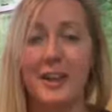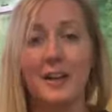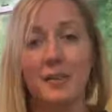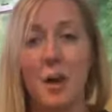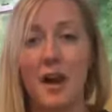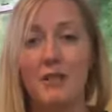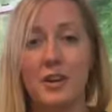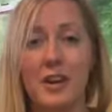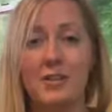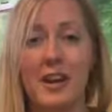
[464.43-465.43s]
If you haven't
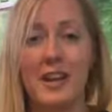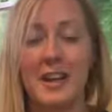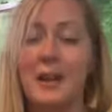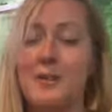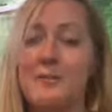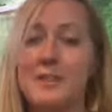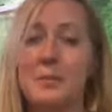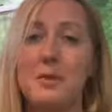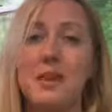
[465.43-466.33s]
already, visit me